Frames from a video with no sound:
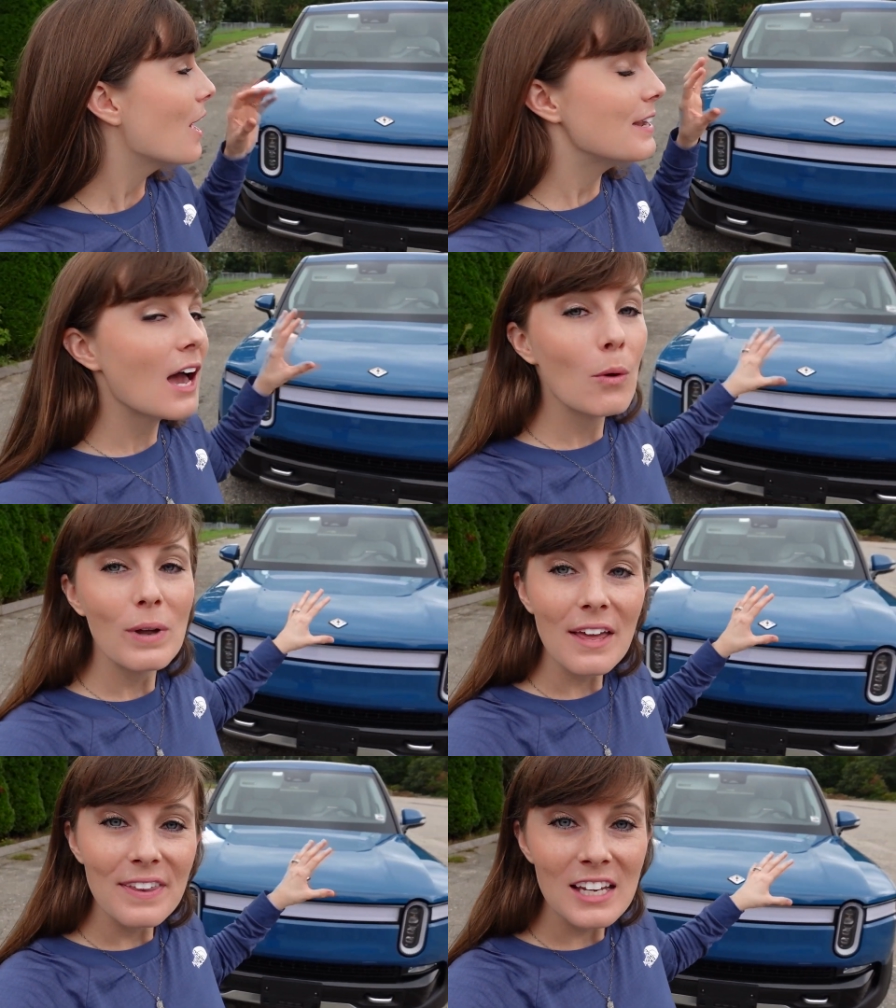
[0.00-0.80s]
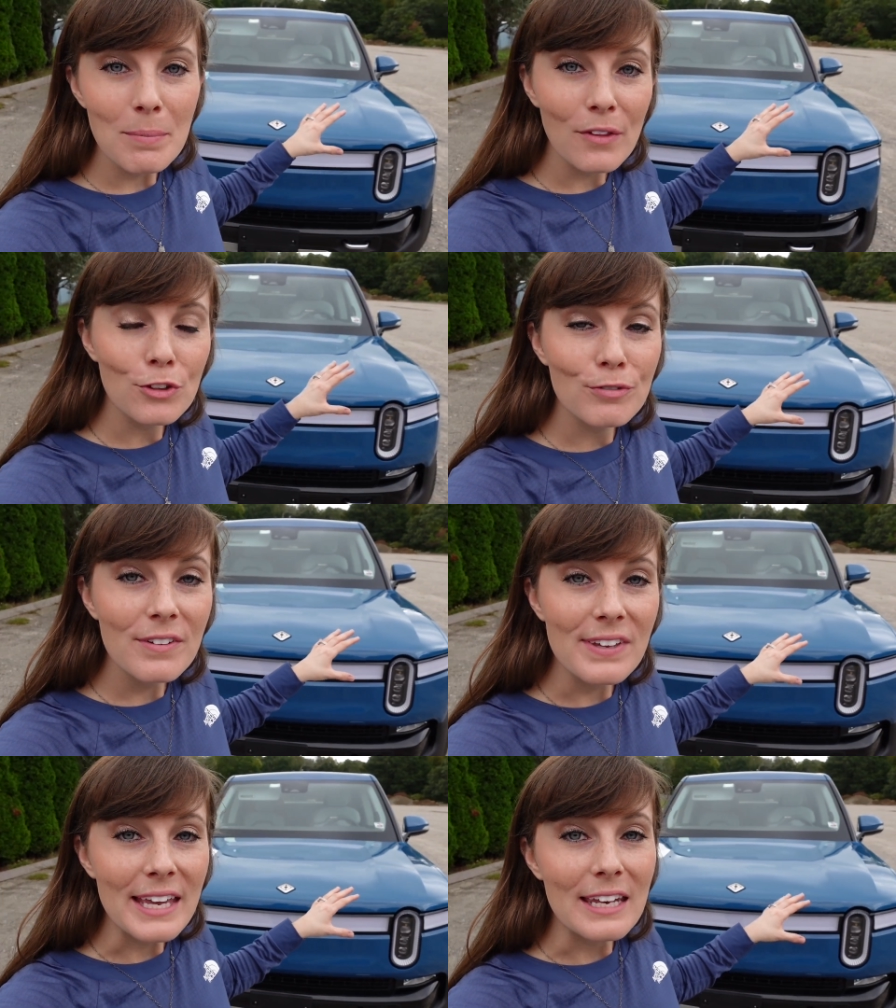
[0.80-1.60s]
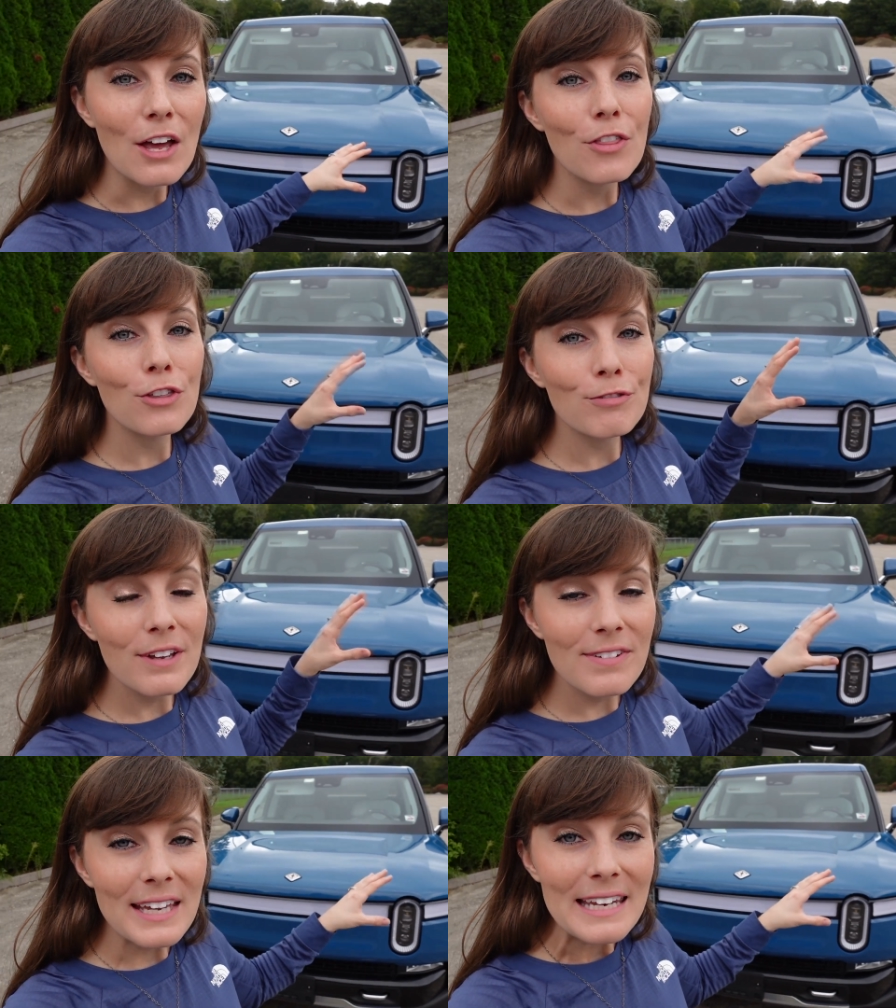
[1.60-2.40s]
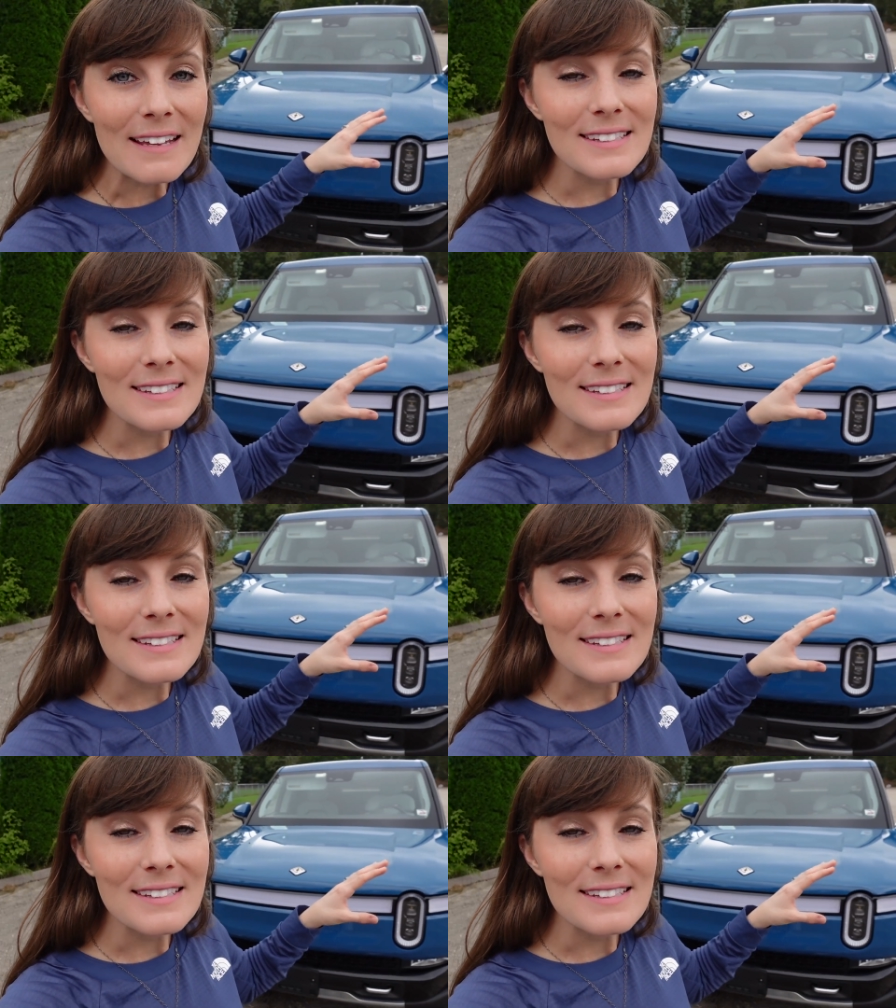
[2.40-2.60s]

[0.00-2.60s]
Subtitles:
Now, when I think about the Rivian is